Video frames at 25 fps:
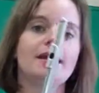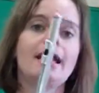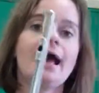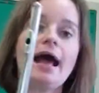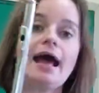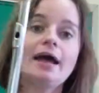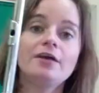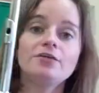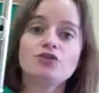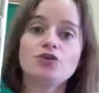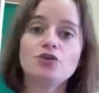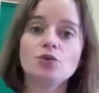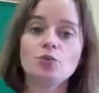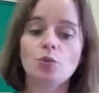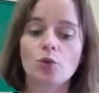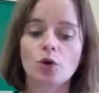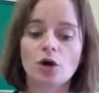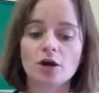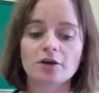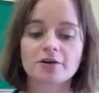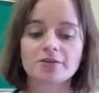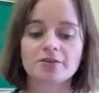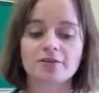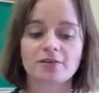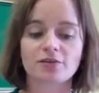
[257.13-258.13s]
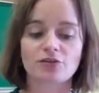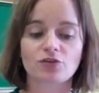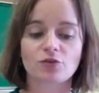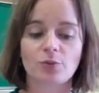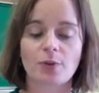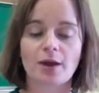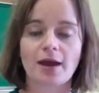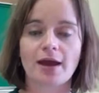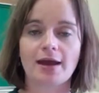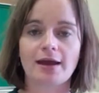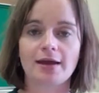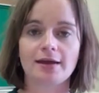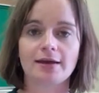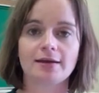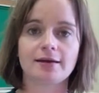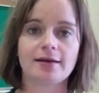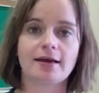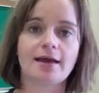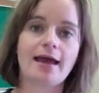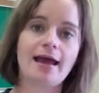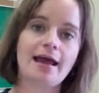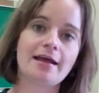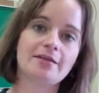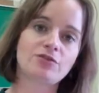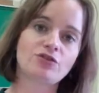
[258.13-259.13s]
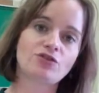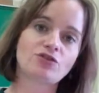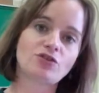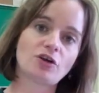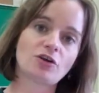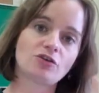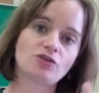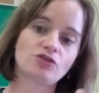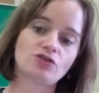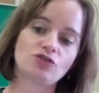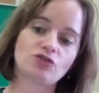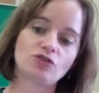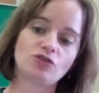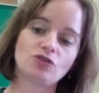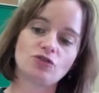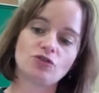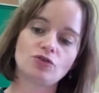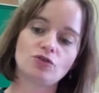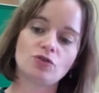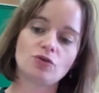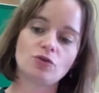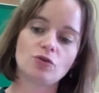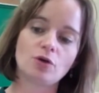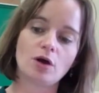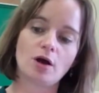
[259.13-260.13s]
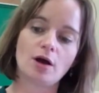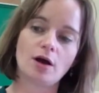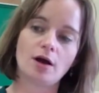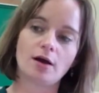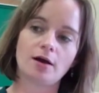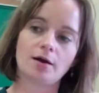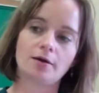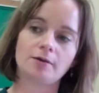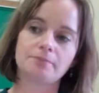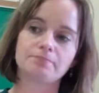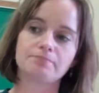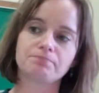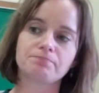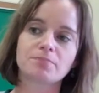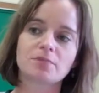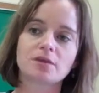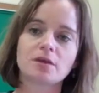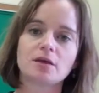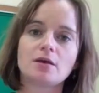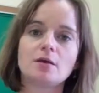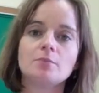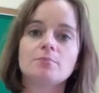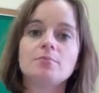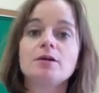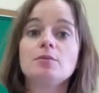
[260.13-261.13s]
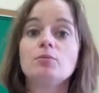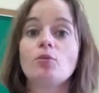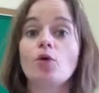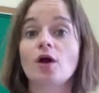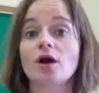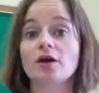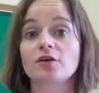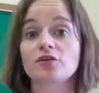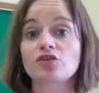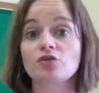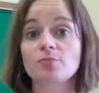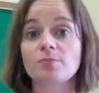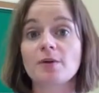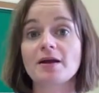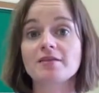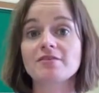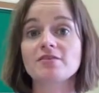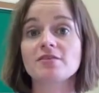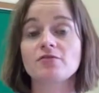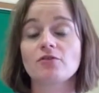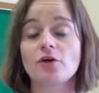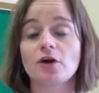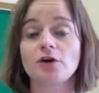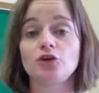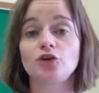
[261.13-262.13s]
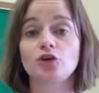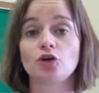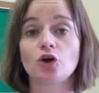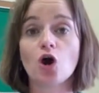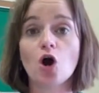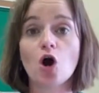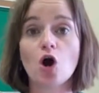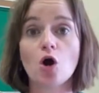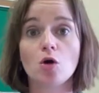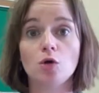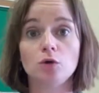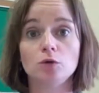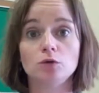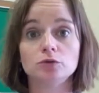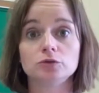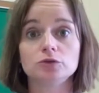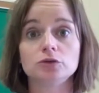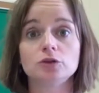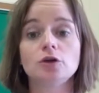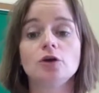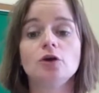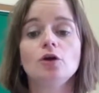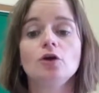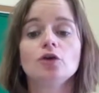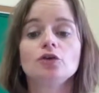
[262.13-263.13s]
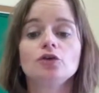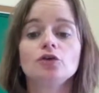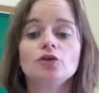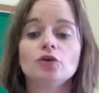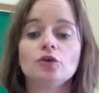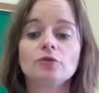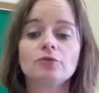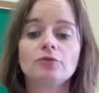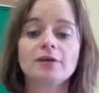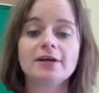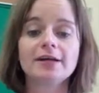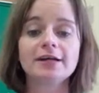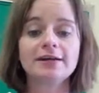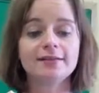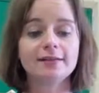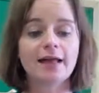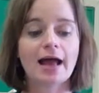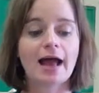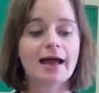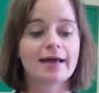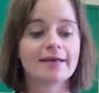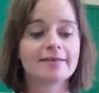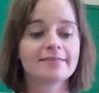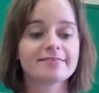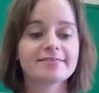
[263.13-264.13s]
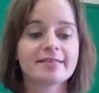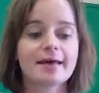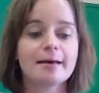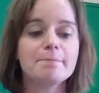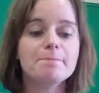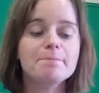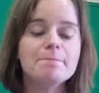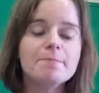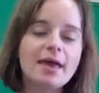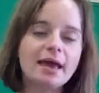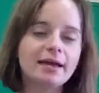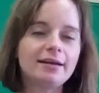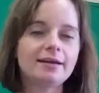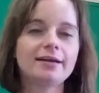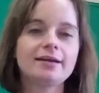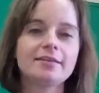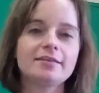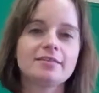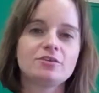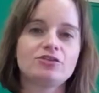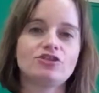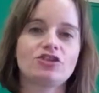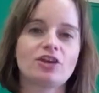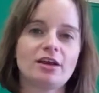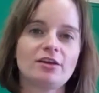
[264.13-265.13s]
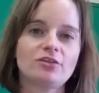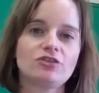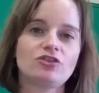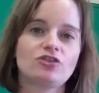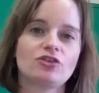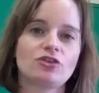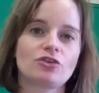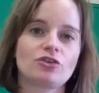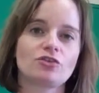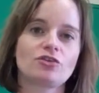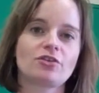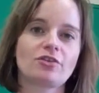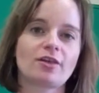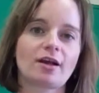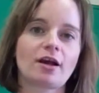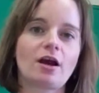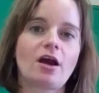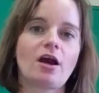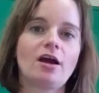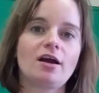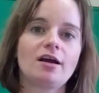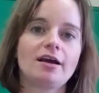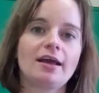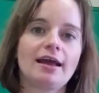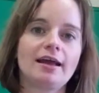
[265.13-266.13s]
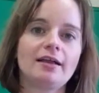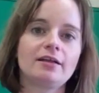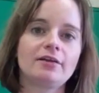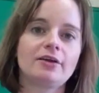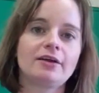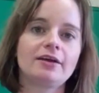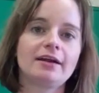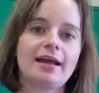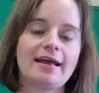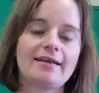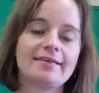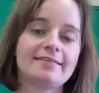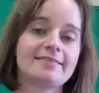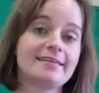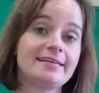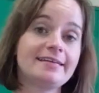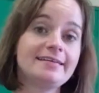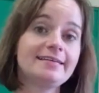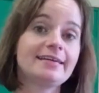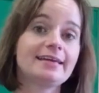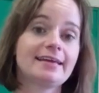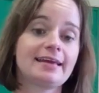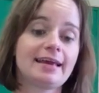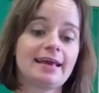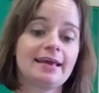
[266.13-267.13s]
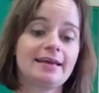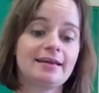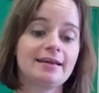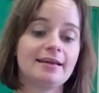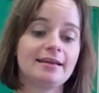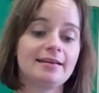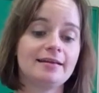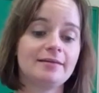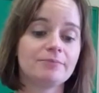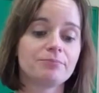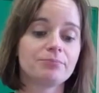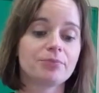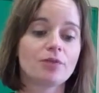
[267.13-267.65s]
As you work this way and start to be more expressive on your own, you'll realize that many of the gestures that Karg-Elert has indicated